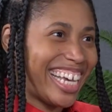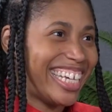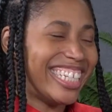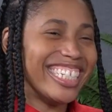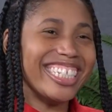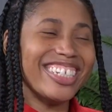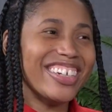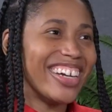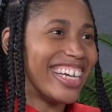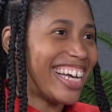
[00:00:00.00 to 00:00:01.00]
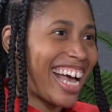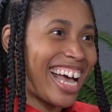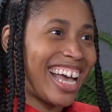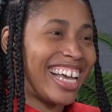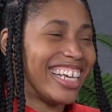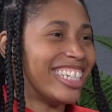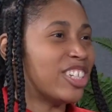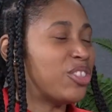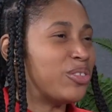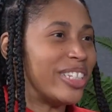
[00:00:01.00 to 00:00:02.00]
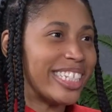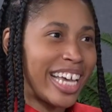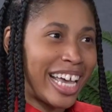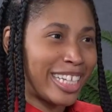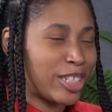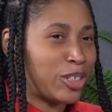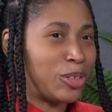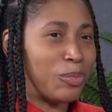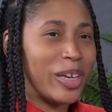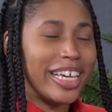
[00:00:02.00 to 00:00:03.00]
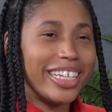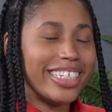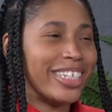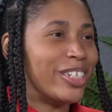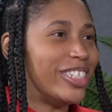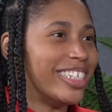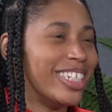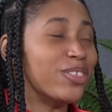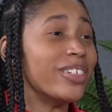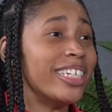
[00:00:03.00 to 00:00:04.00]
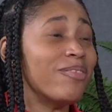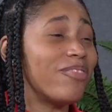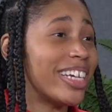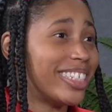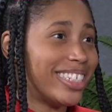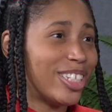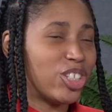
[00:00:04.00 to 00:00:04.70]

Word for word: He's he's a great guy. His enthusiasm, his energy is really infectious.